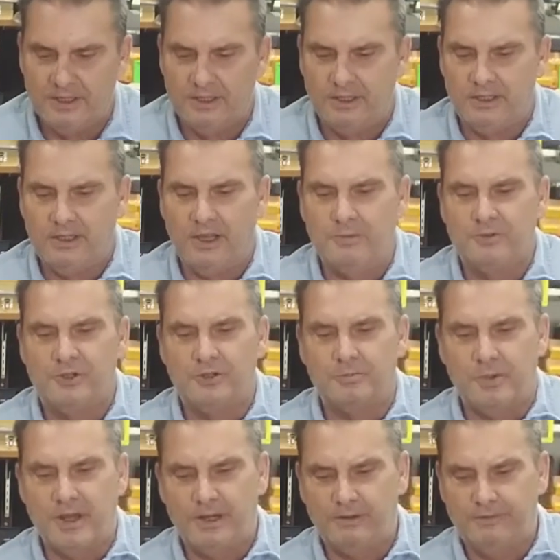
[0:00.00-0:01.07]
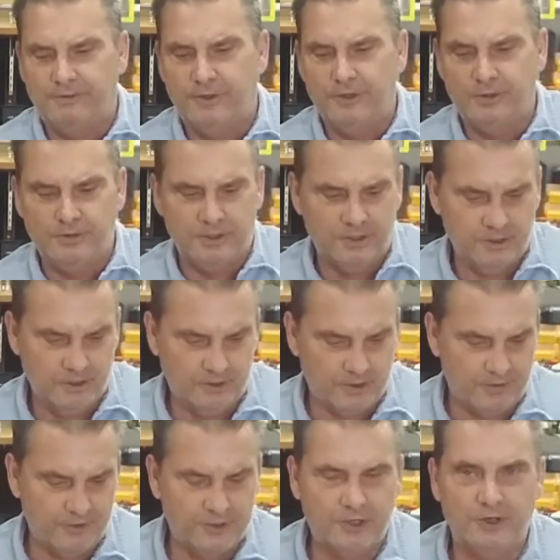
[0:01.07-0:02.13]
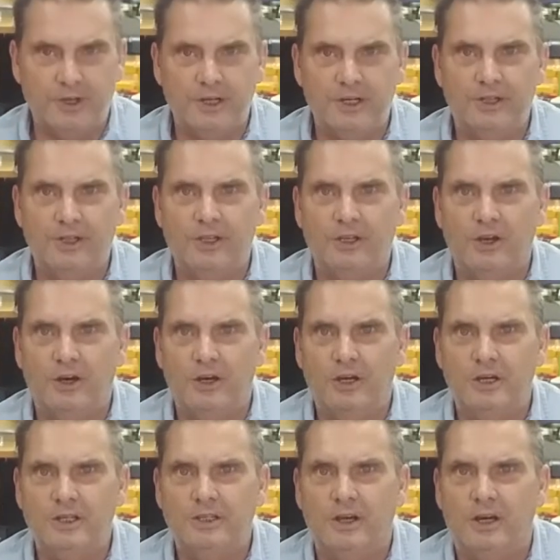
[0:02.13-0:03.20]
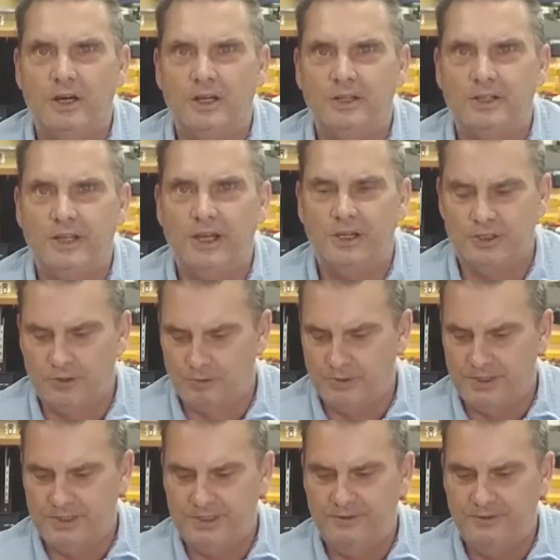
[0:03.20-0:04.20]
Comes with your microphone. You don't have to turn anything on the actual receiver,